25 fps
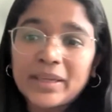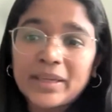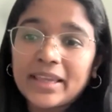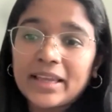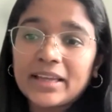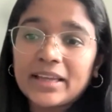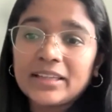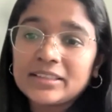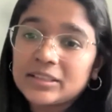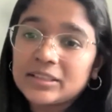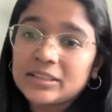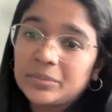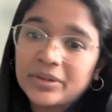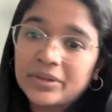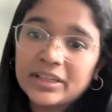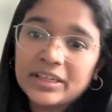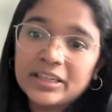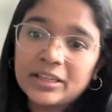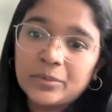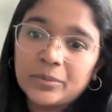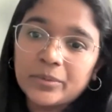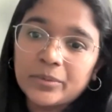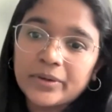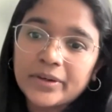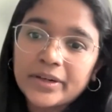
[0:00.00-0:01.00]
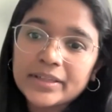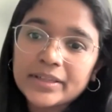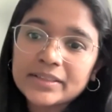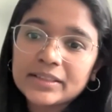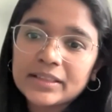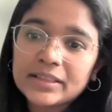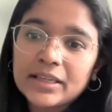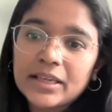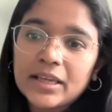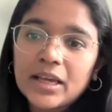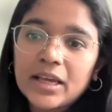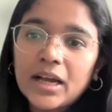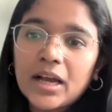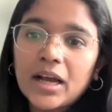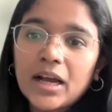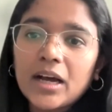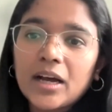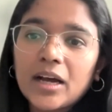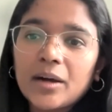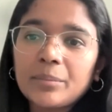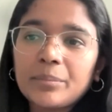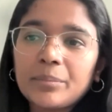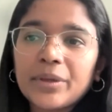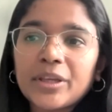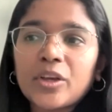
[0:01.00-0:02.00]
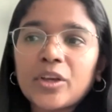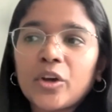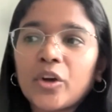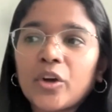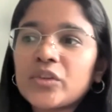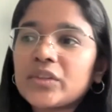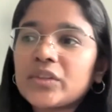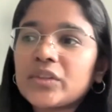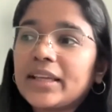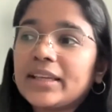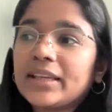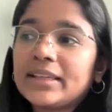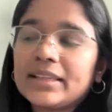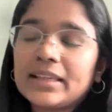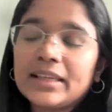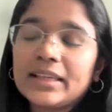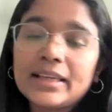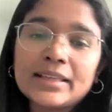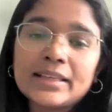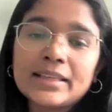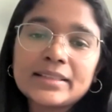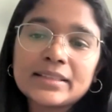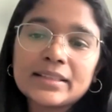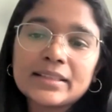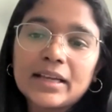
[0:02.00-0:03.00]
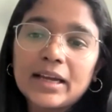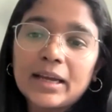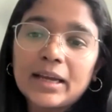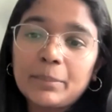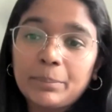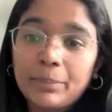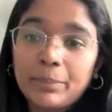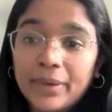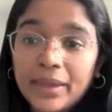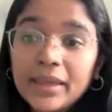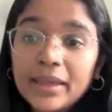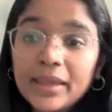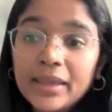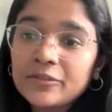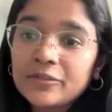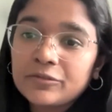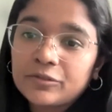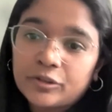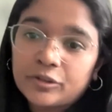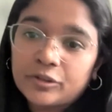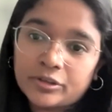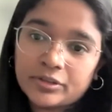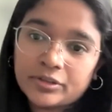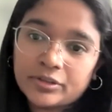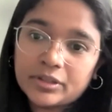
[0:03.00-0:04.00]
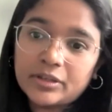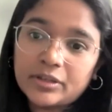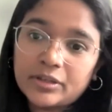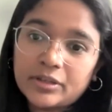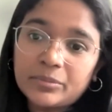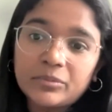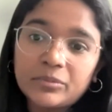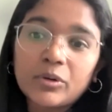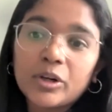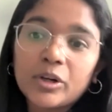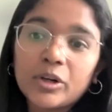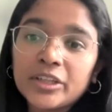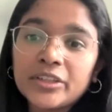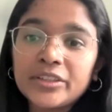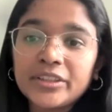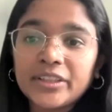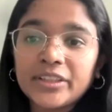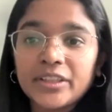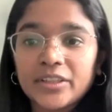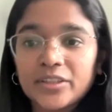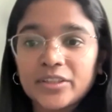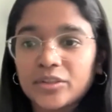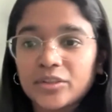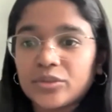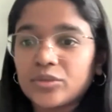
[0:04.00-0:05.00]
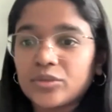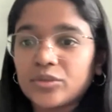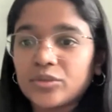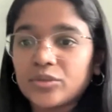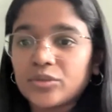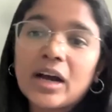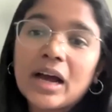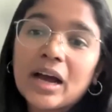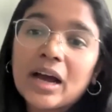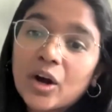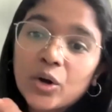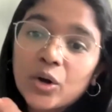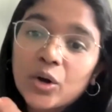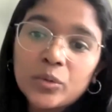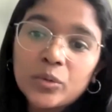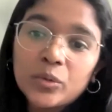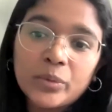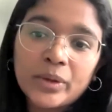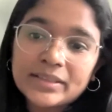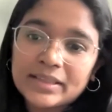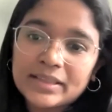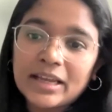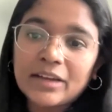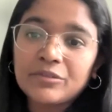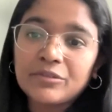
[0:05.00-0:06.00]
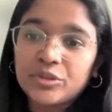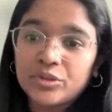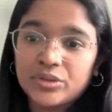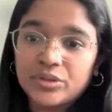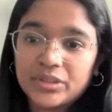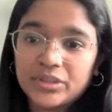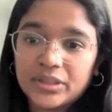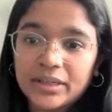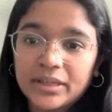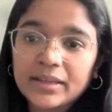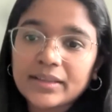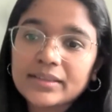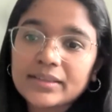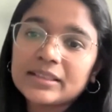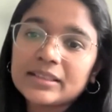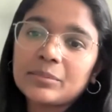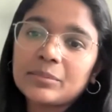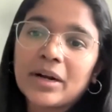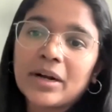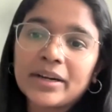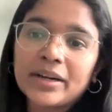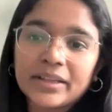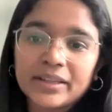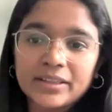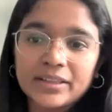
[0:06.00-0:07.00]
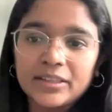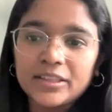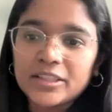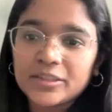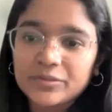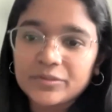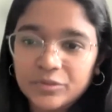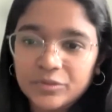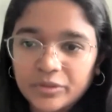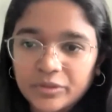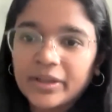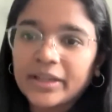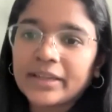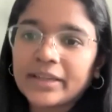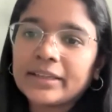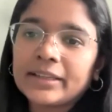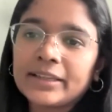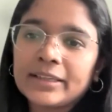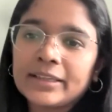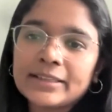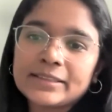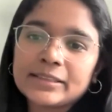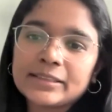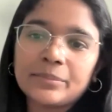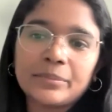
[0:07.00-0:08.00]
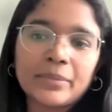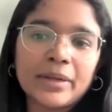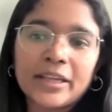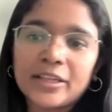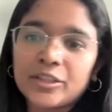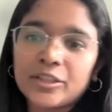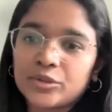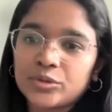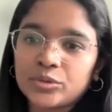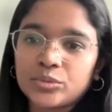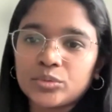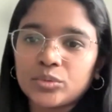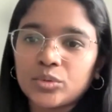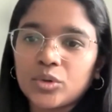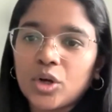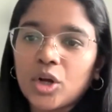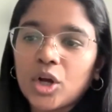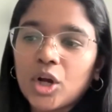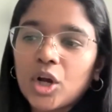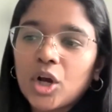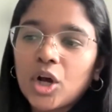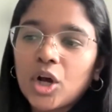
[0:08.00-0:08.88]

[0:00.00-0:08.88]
mechanism really works because it is a pain for volunteers to always have to check some articles for vandalism and to